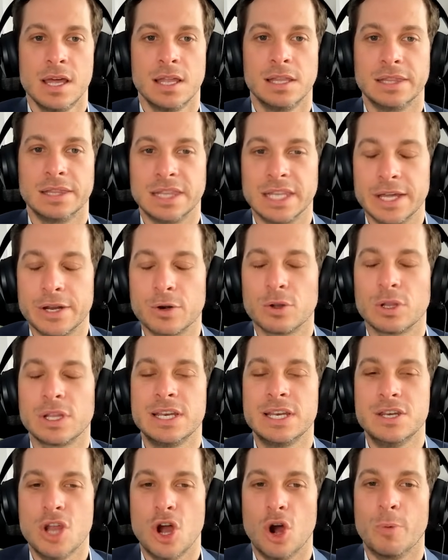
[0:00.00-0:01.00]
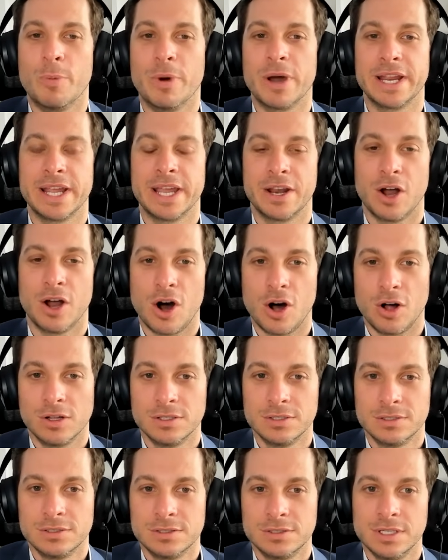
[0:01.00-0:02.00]
Literally nobody at all.
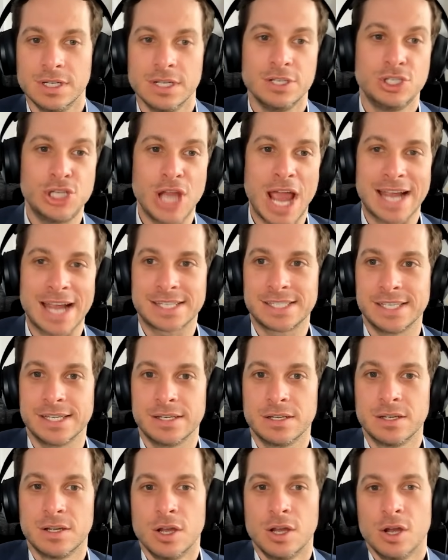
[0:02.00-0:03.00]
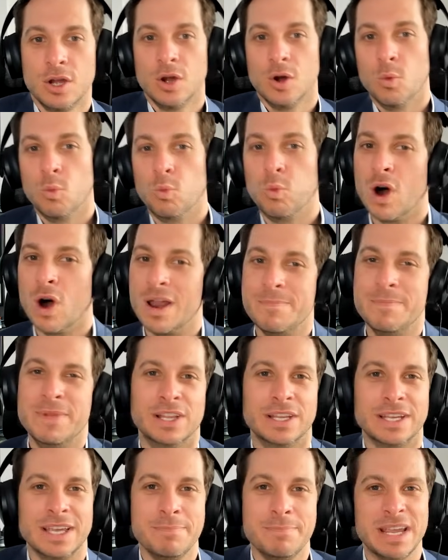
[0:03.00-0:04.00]
Jackson. 1
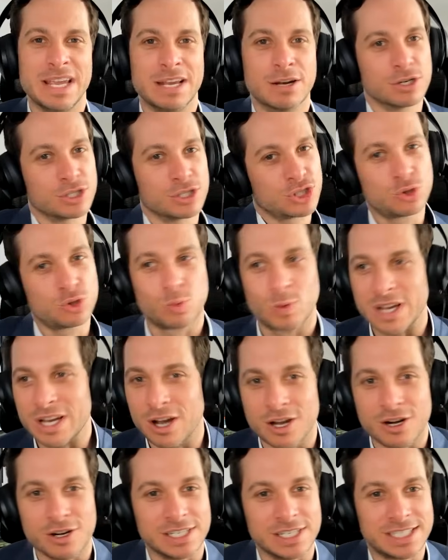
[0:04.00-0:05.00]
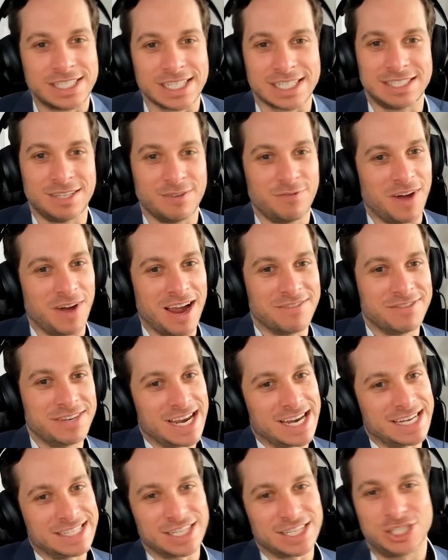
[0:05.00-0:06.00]
million meters, 365
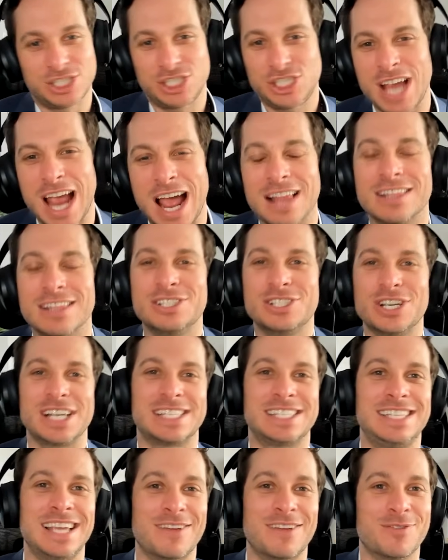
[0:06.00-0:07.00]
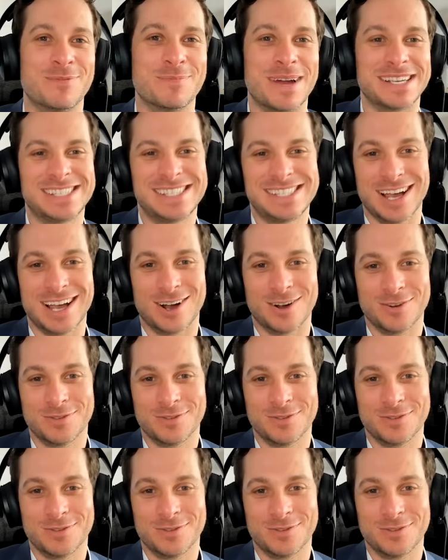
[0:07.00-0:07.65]
days, a challenge I set for myself.